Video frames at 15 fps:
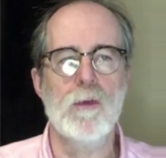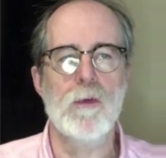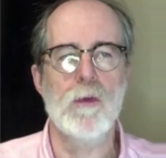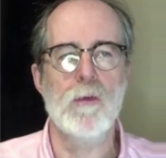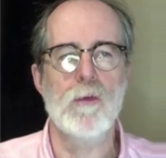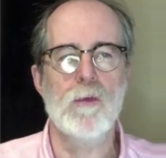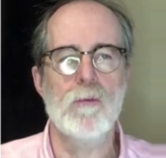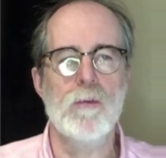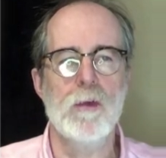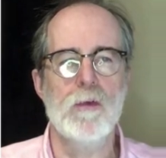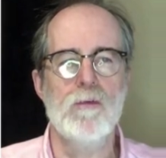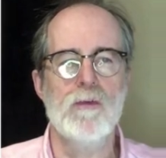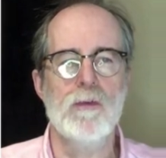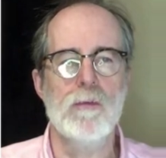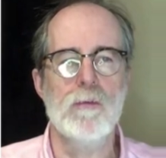There's 3
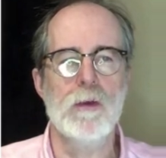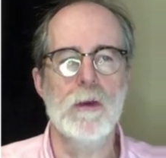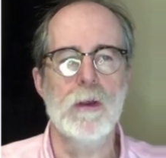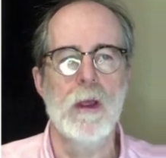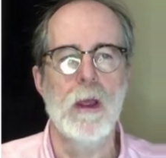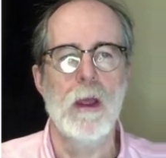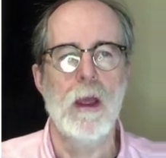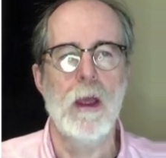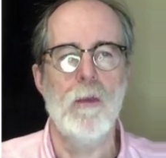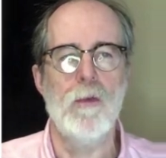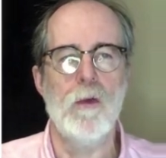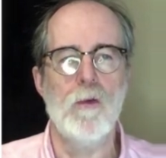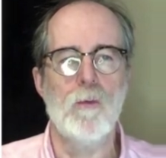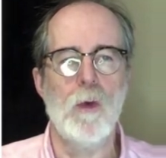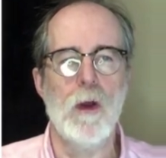children, and
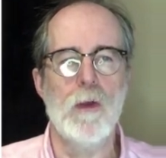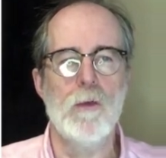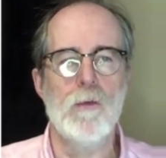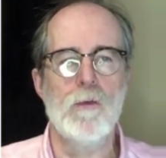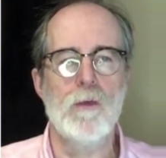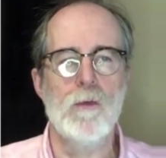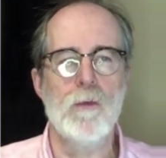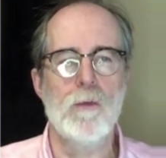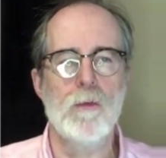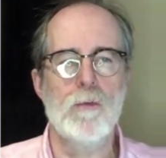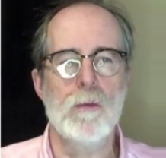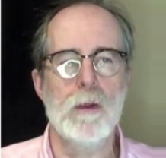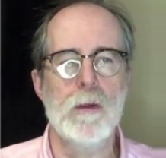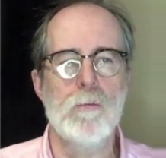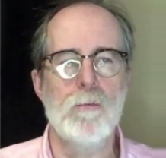there's 1, 2,
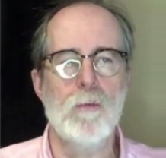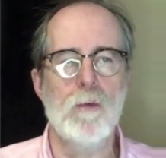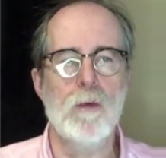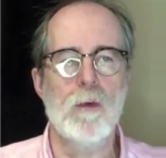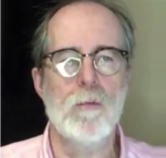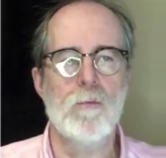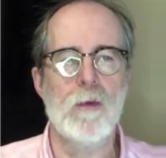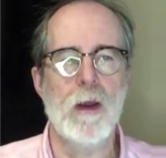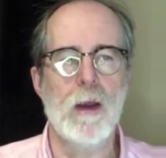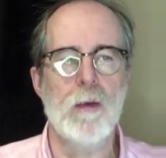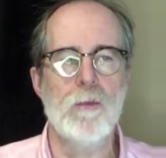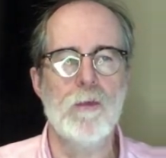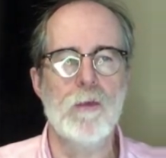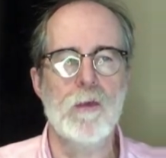3, 4, 5, 6,